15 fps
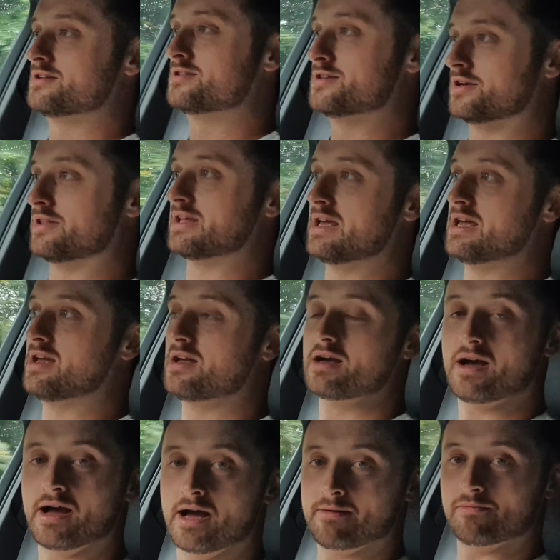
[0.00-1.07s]
to
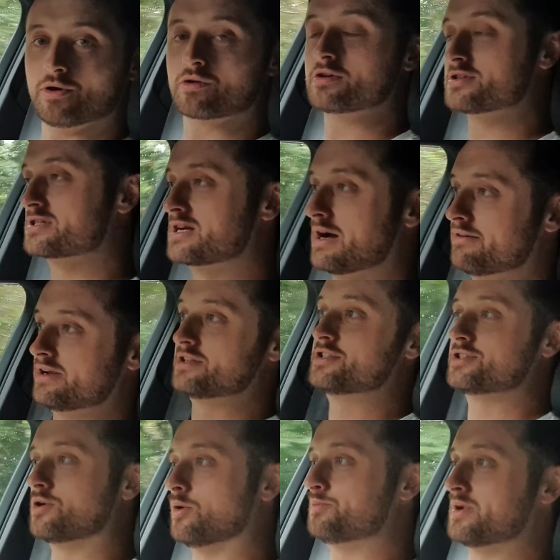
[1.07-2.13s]
the Lookers
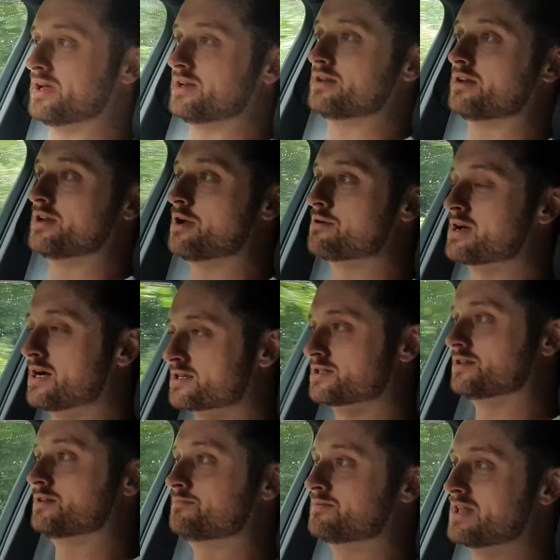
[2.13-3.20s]
garage up in
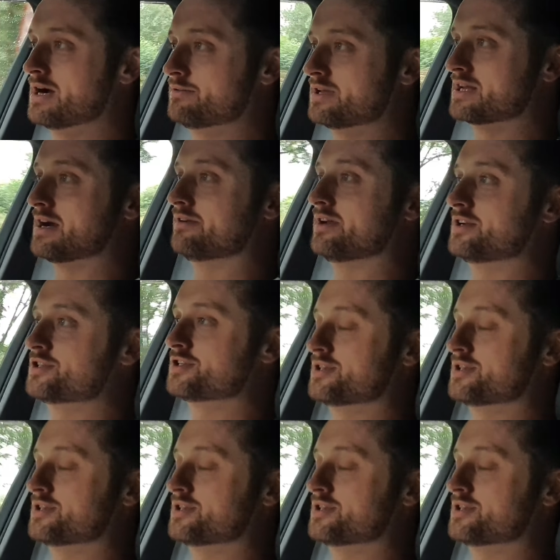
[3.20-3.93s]
Newcastle, the Audi garage.